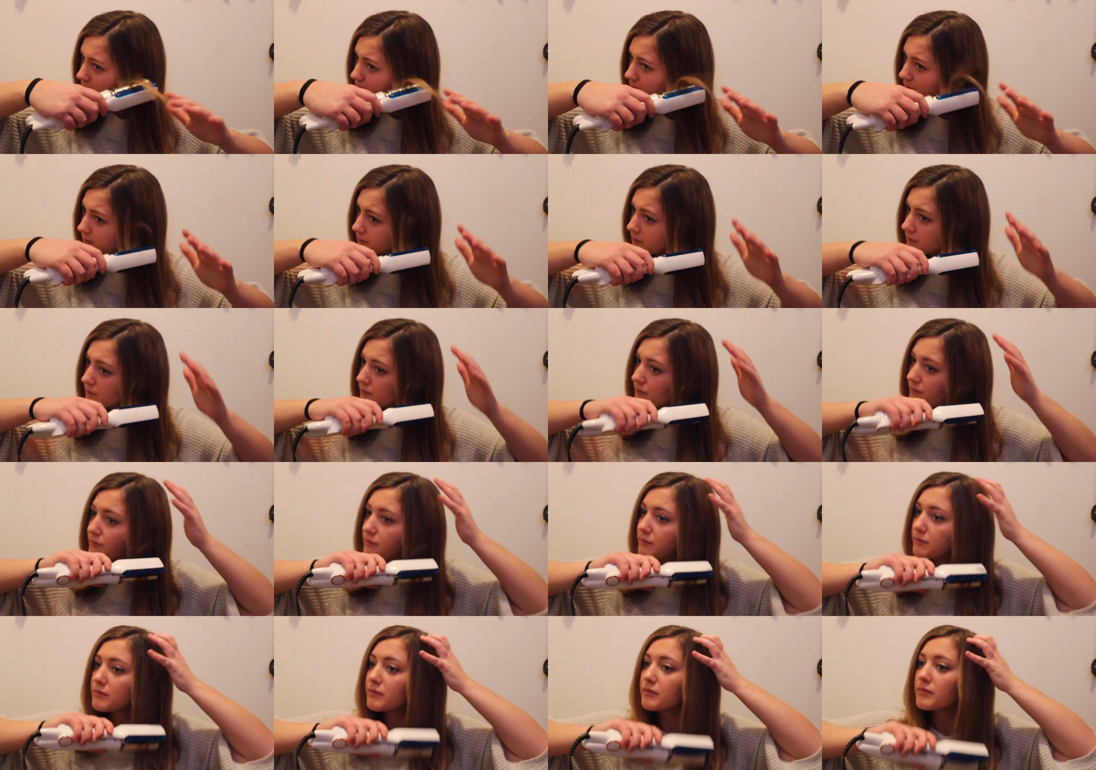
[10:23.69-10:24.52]

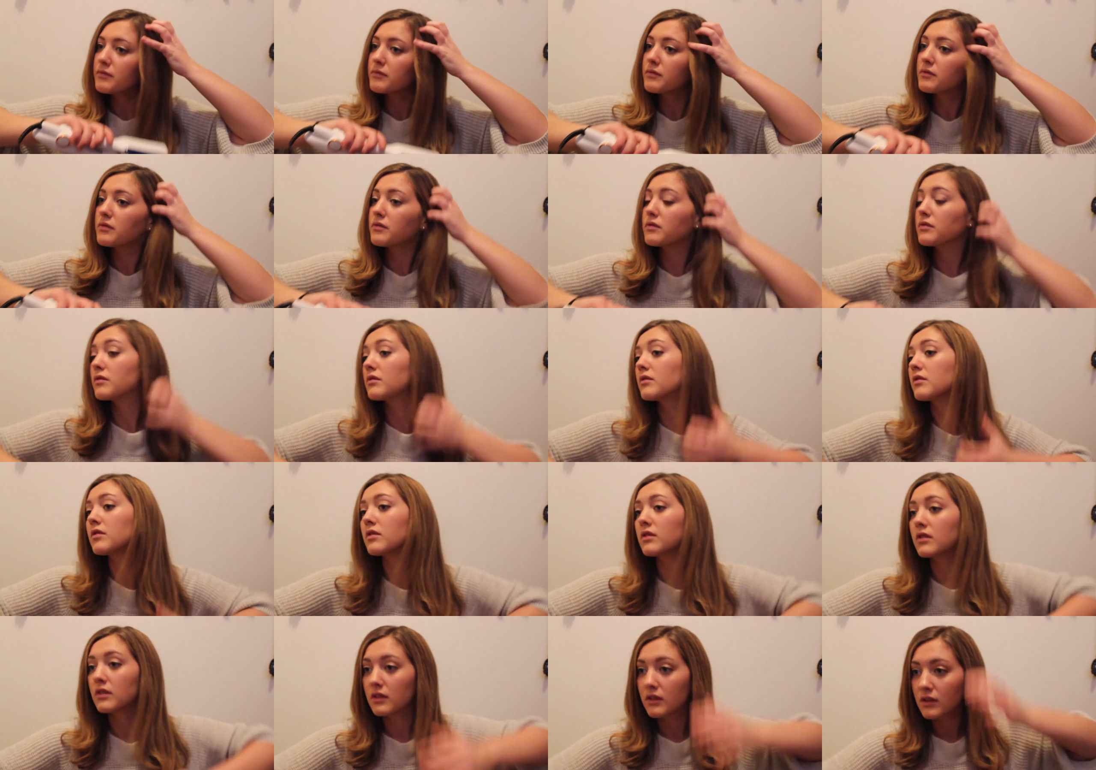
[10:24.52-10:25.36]

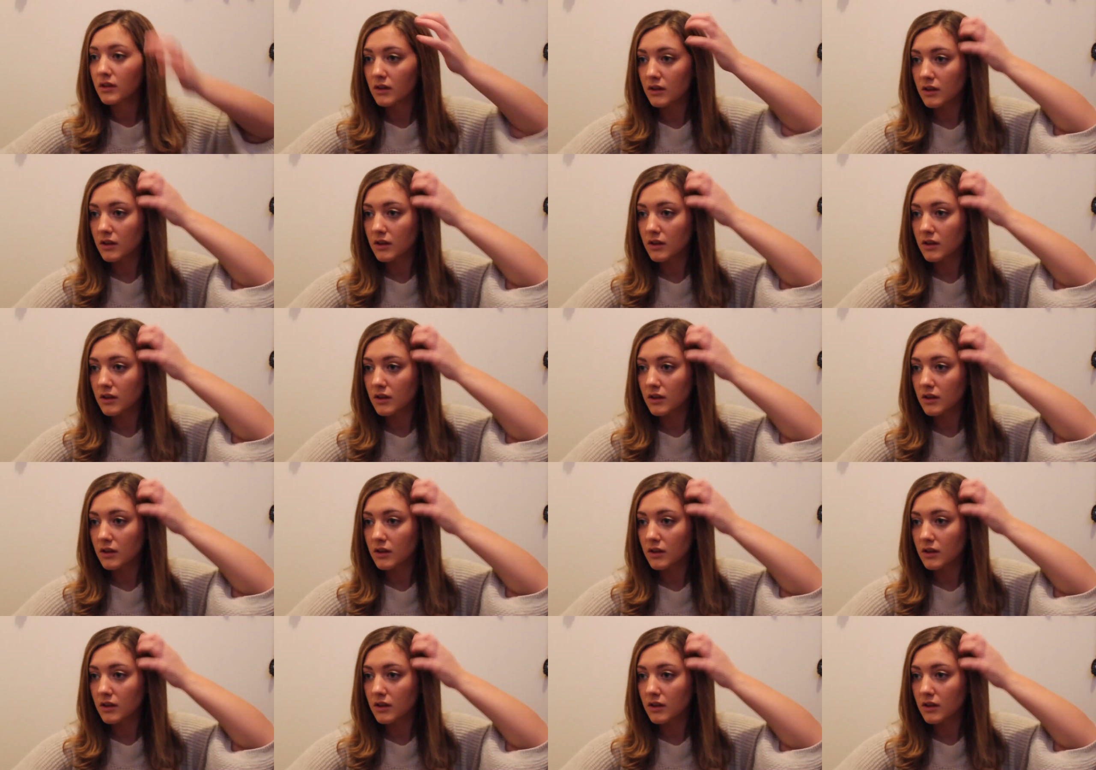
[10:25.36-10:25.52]
Nothing is said.